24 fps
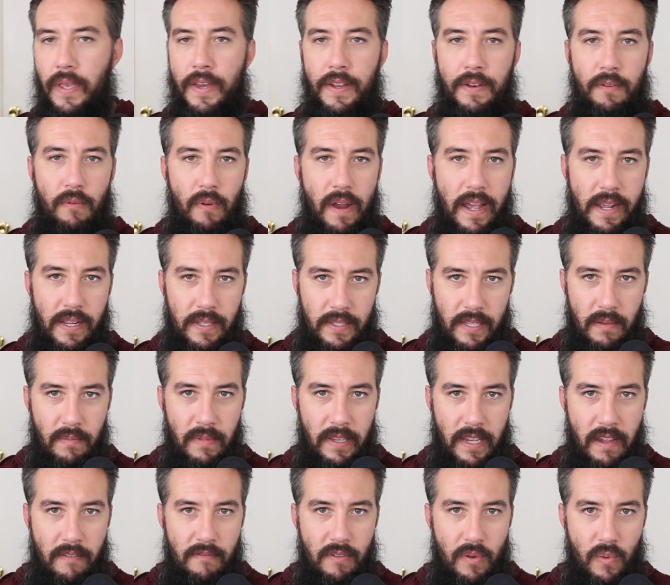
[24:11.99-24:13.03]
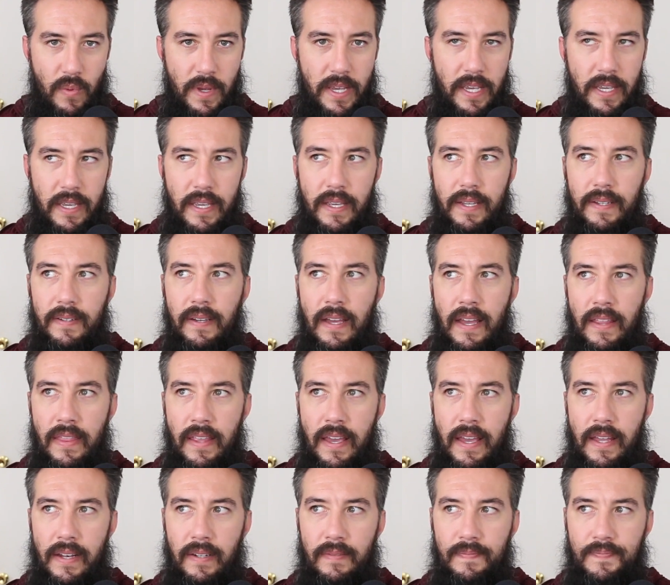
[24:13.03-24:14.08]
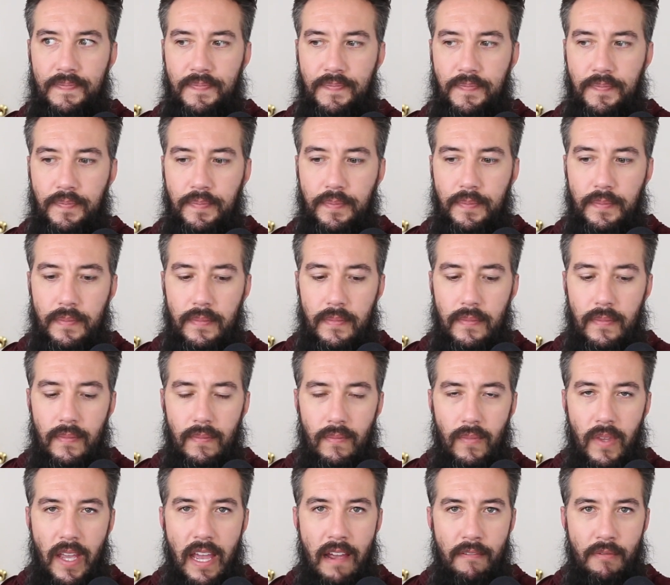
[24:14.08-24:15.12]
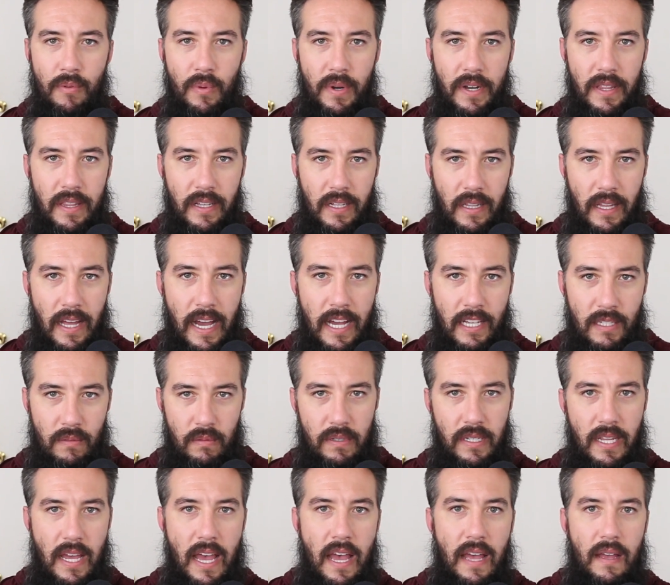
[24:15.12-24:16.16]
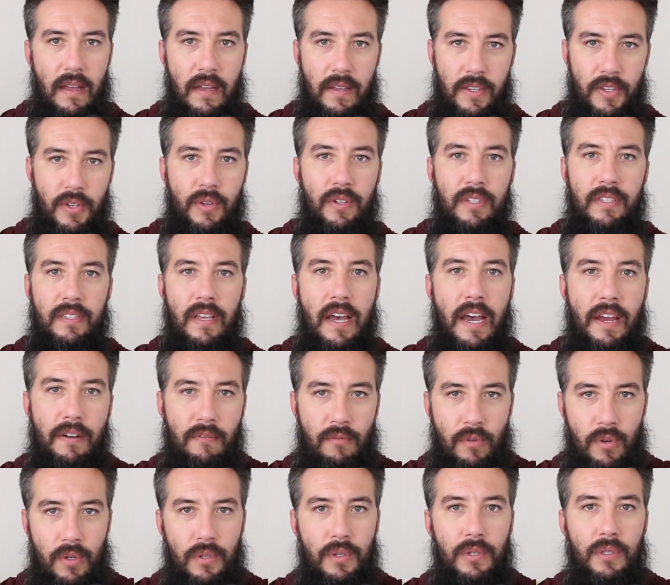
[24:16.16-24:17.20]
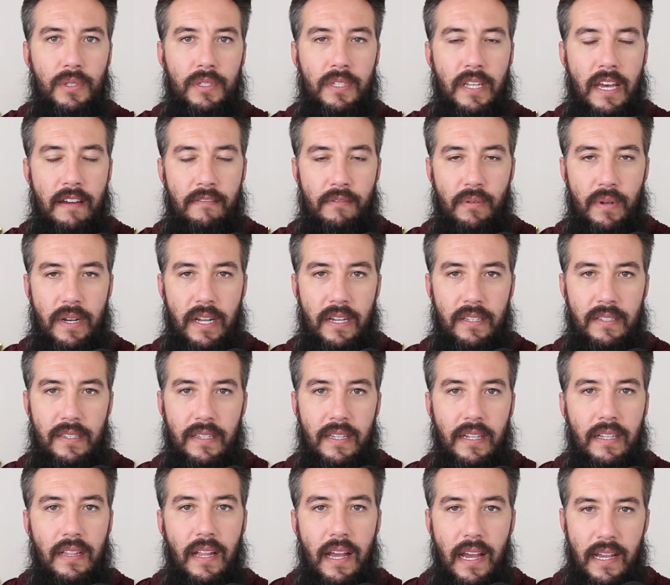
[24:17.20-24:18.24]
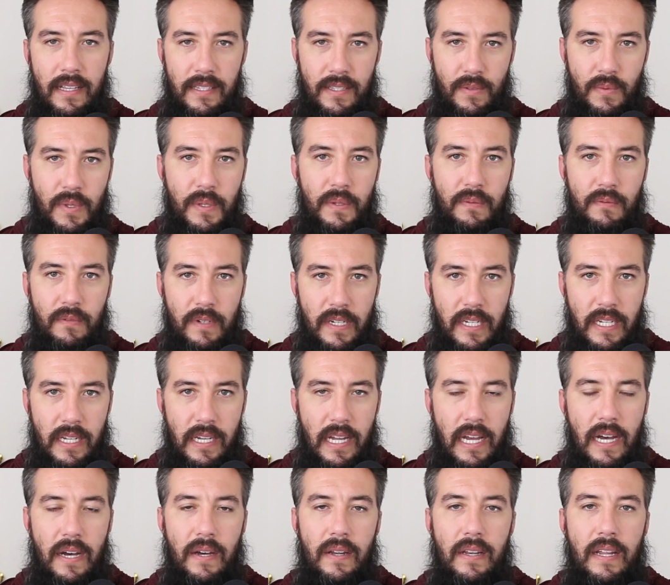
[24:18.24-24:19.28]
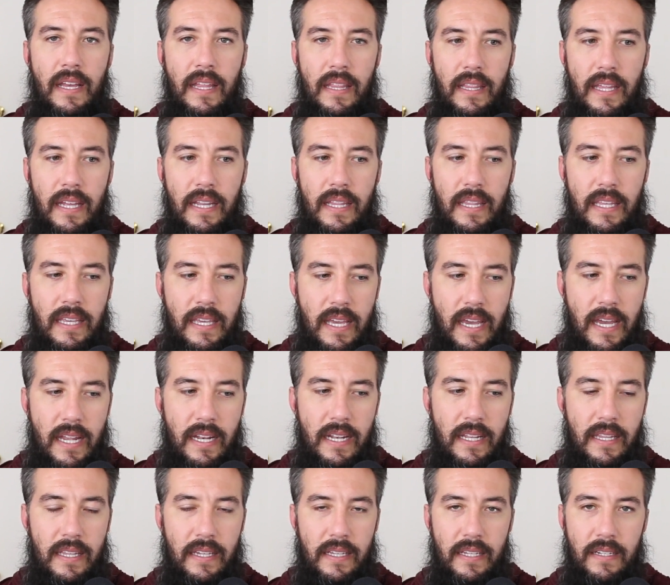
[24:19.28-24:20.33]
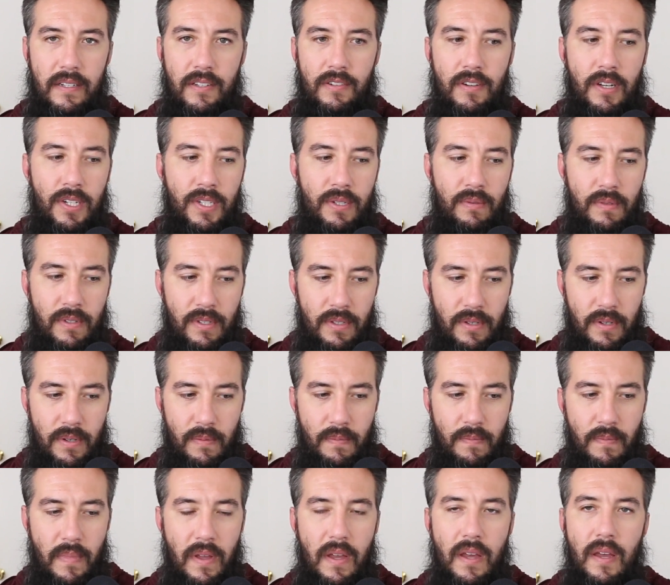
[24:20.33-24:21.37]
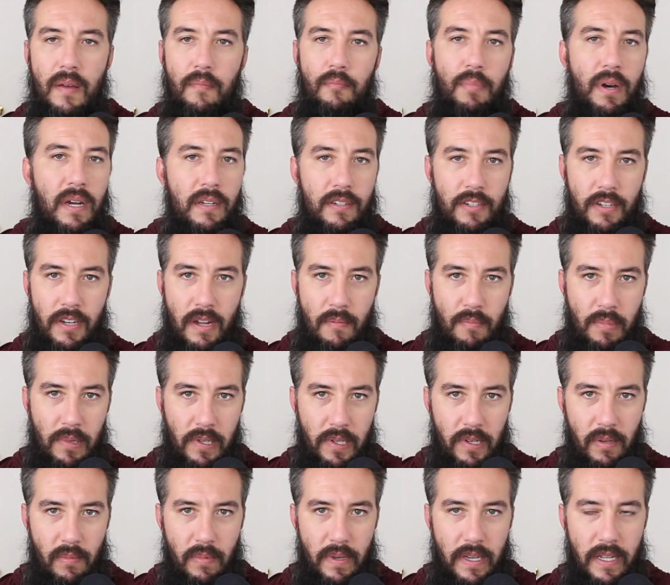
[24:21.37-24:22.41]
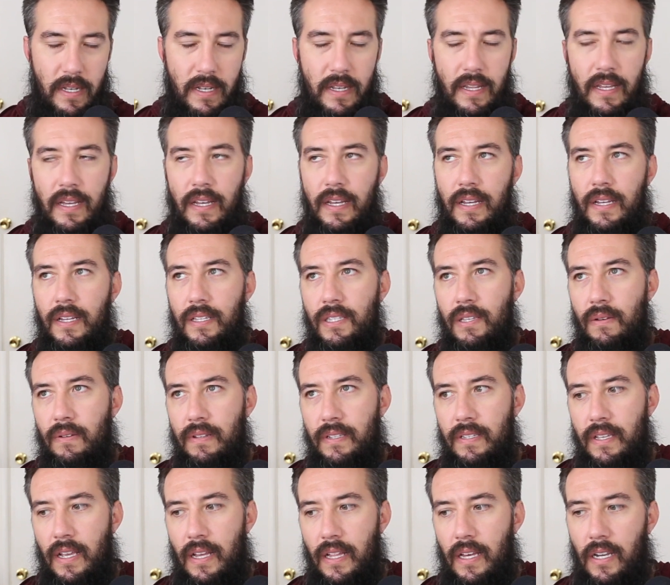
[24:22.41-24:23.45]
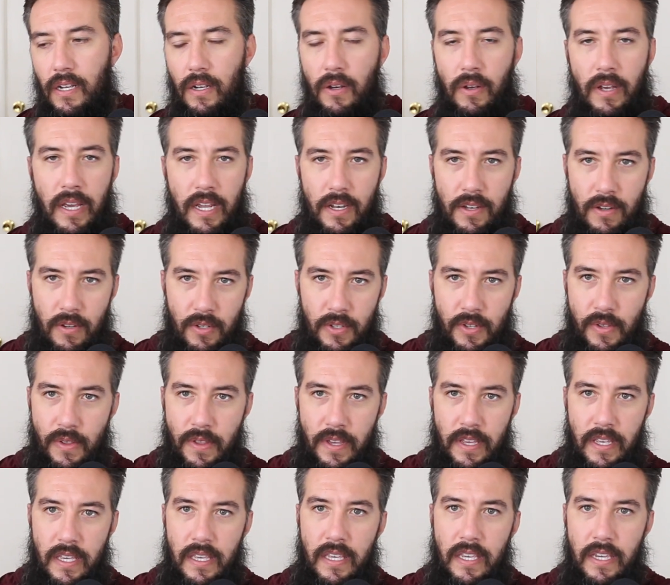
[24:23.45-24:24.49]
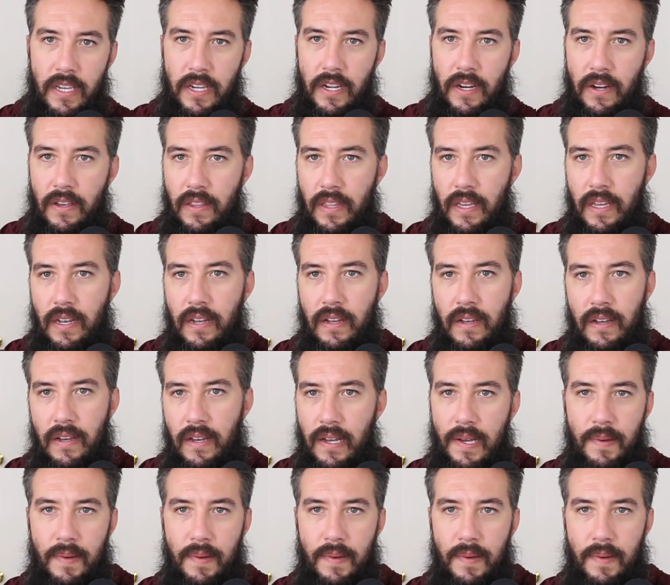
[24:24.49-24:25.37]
had to write something every week, and then everyone in the class you'd assign roles to everyone else in the class, and we would read it out. And then at the end, the instructor would sort of punch it up a little bit. So he'd say like, okay, don't you think here that